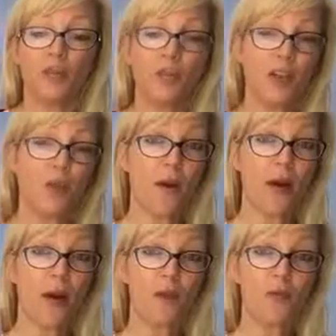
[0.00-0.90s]
figure
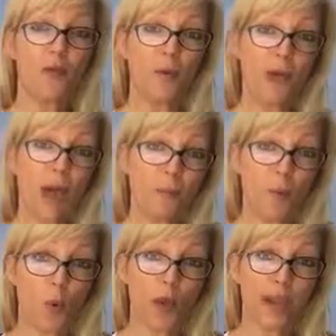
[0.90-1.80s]
out from that
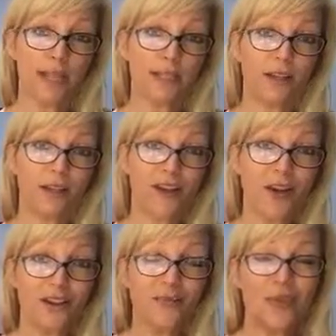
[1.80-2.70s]
point,
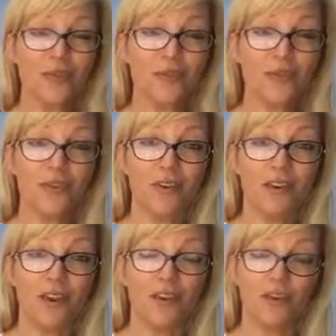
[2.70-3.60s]
are you ready for
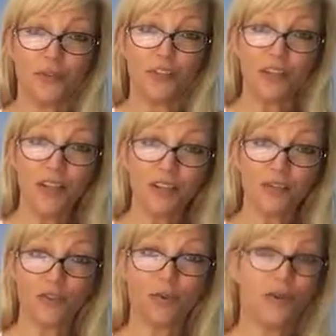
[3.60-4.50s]
your first
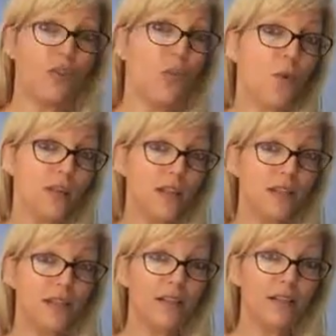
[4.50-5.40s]
challenge group? Do you want to